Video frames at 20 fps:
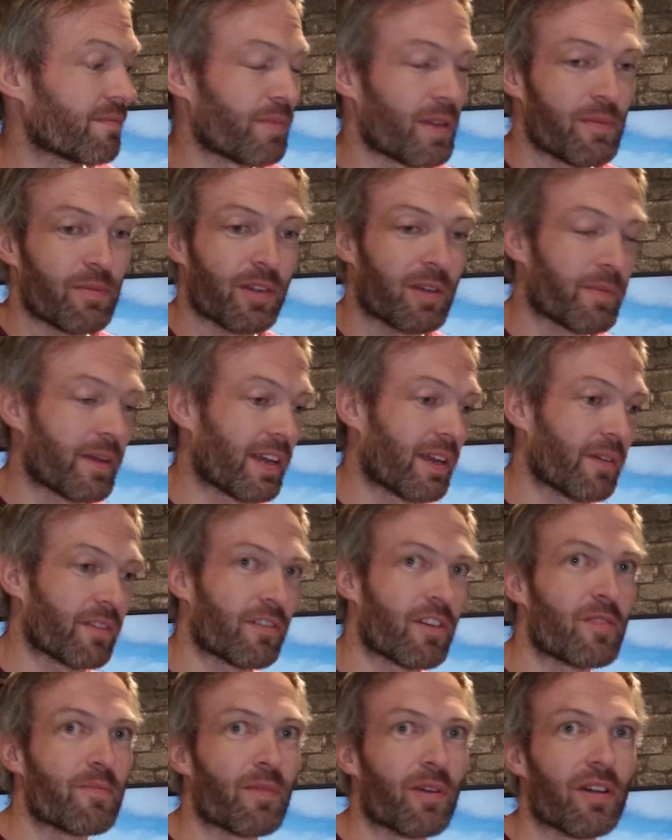People can make up
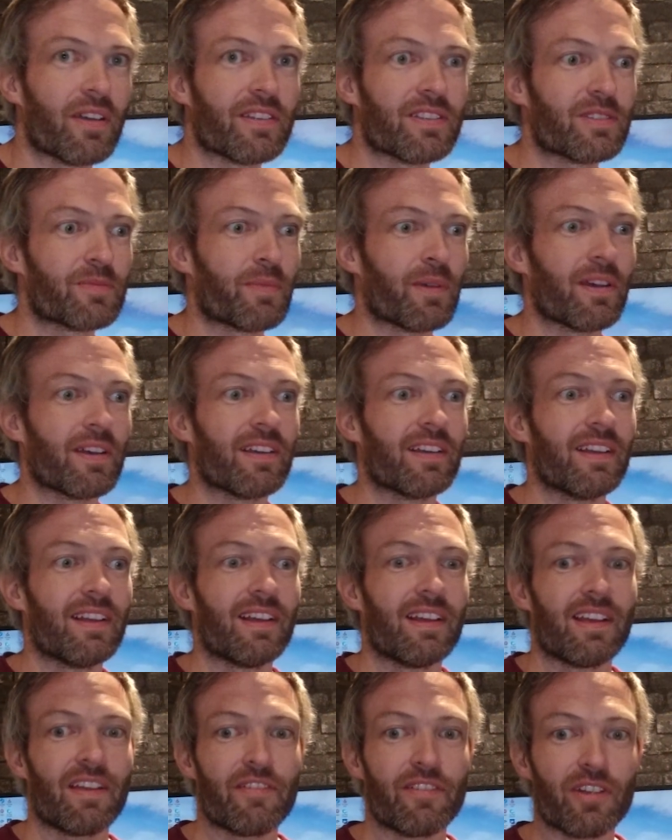their own minds, but
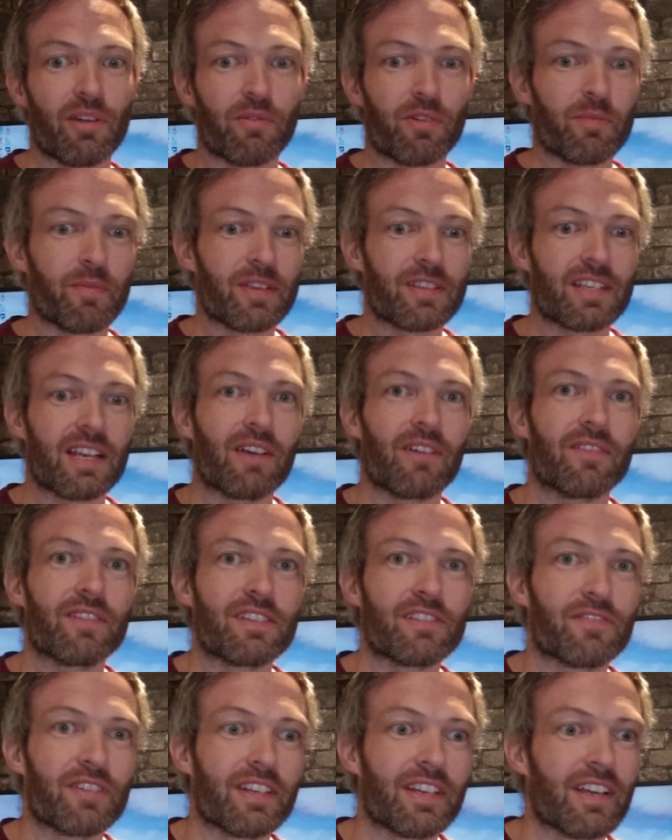if you don't want to miss out on
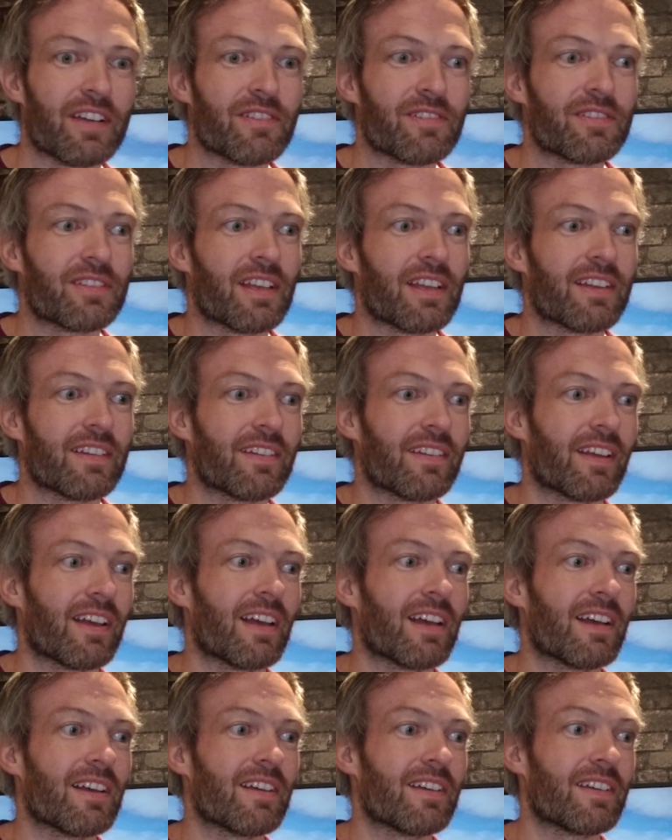these videos, then
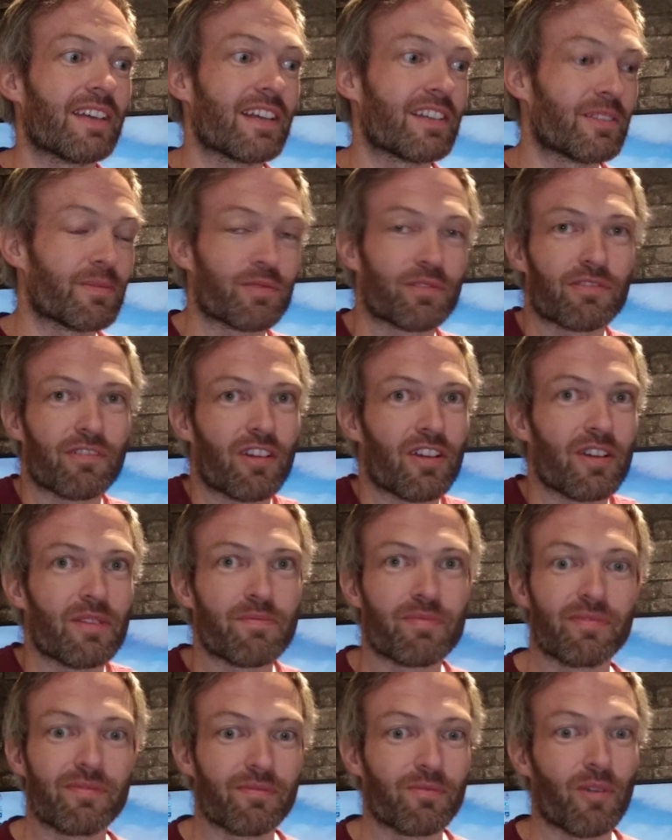yeah,
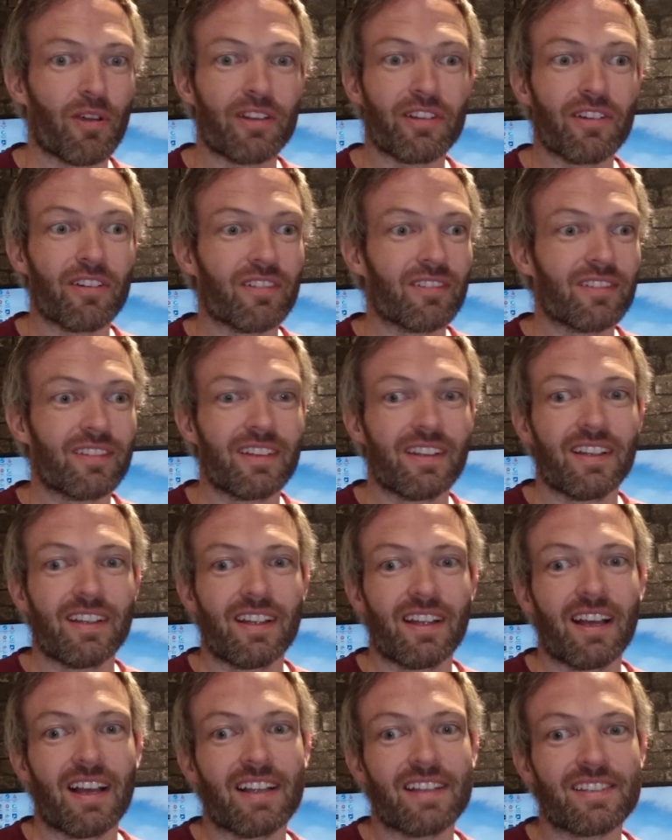subscribe, why not,
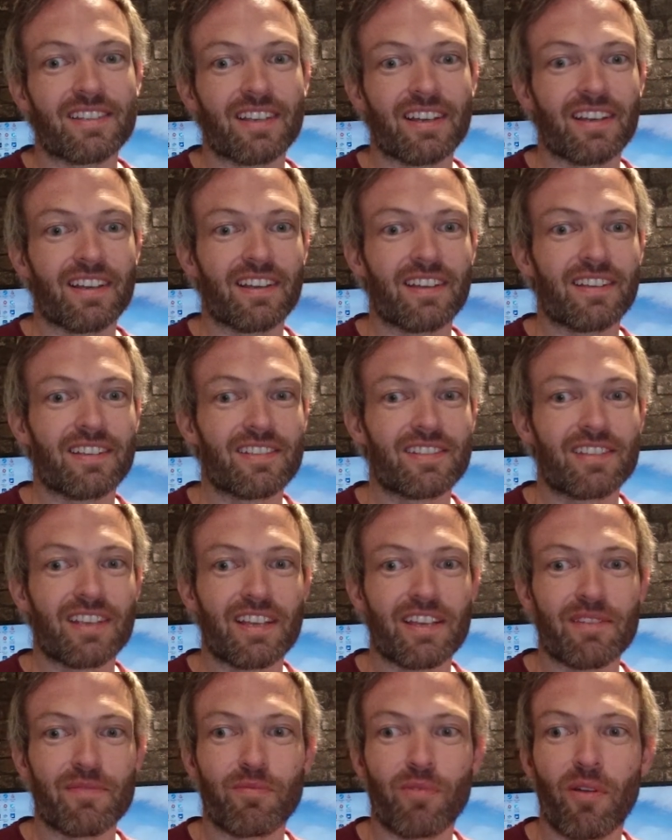and
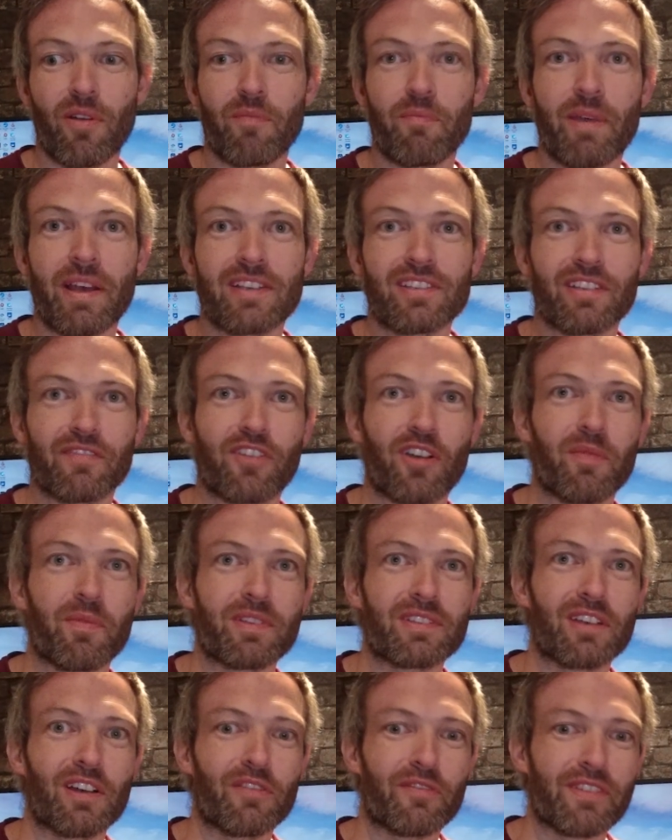see what mess I've got
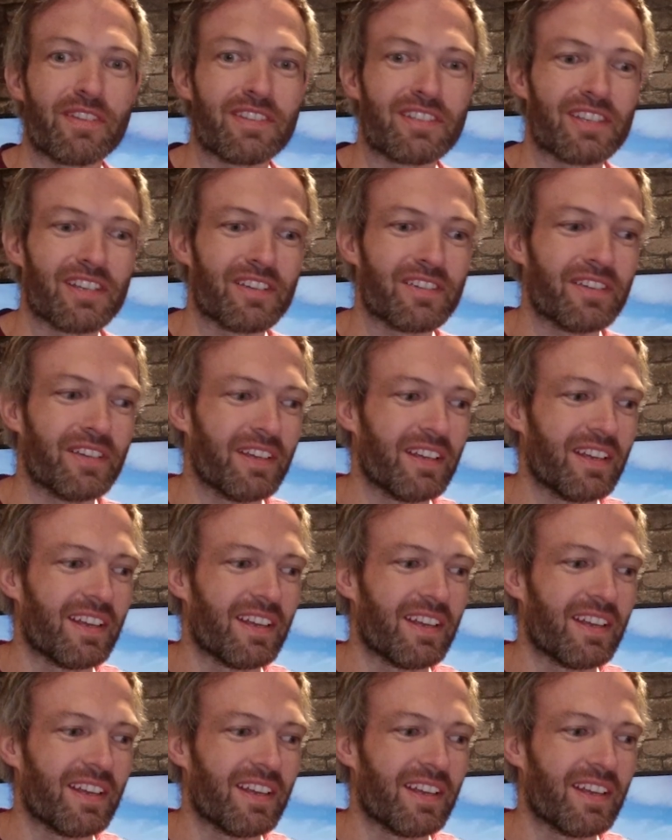myself into.